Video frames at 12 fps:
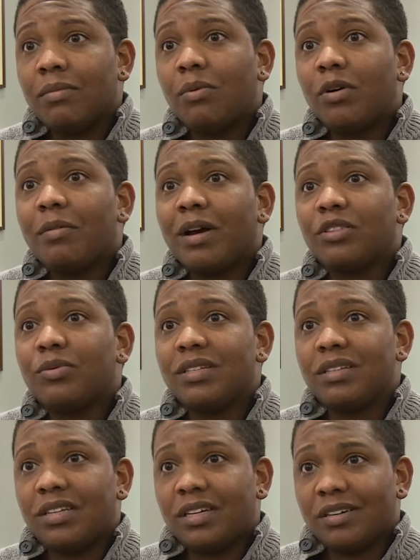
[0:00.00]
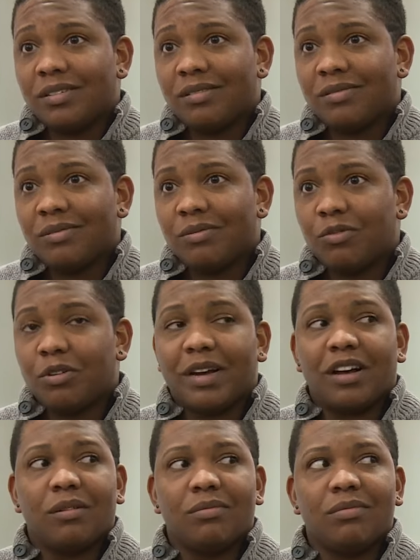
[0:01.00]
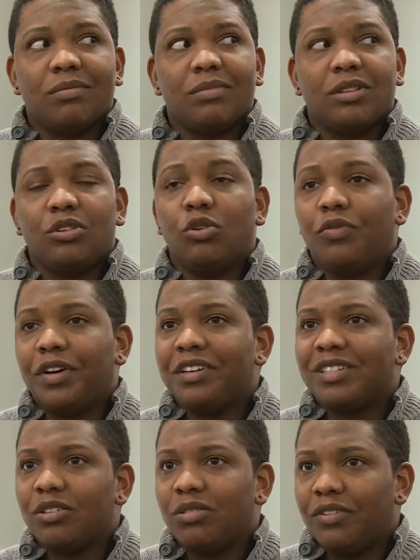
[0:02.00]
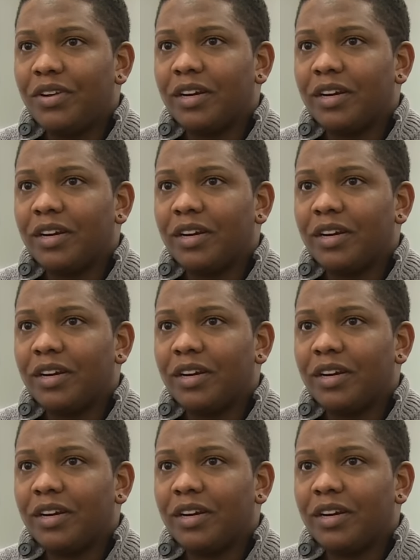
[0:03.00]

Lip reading: but what about the rest of the year? What about the Louisvillians who live